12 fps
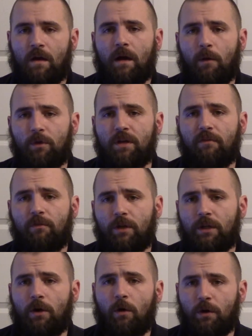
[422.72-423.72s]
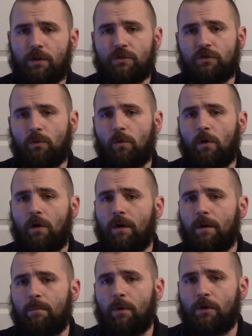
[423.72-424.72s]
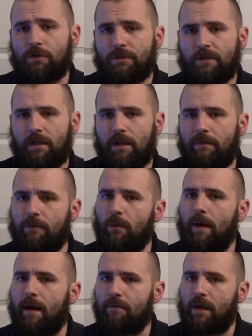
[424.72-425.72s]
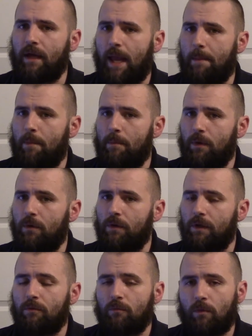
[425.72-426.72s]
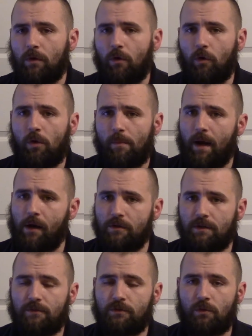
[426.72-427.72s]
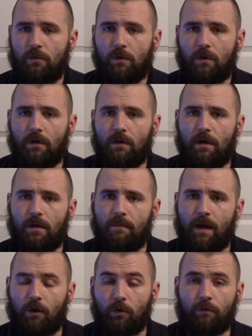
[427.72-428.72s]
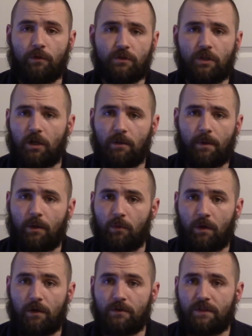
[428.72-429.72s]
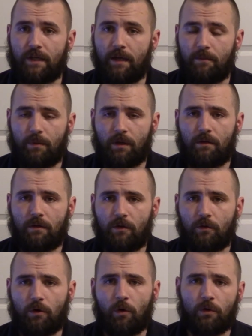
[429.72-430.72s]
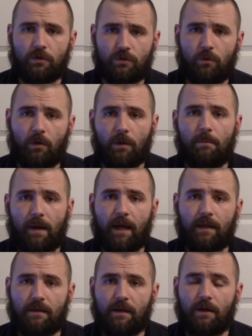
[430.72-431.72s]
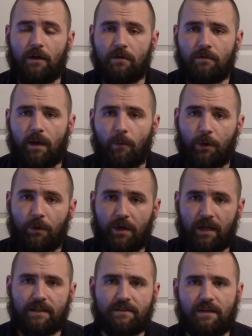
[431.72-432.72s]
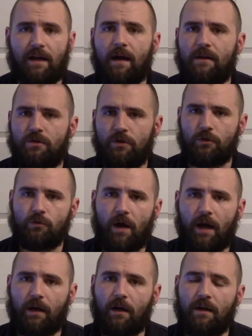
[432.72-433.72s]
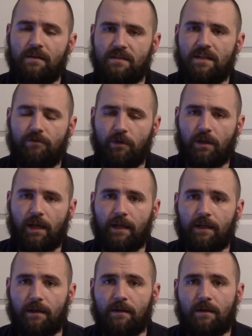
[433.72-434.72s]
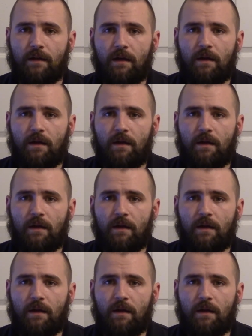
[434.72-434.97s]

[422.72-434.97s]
I would definitely go to the store and purchase it if you have that capability. Go to a Microsoft store. I don't know if they're selling them anywhere else yet, but go to a store and buy it there. That way you can get it sized, you can try it on, see if you like it.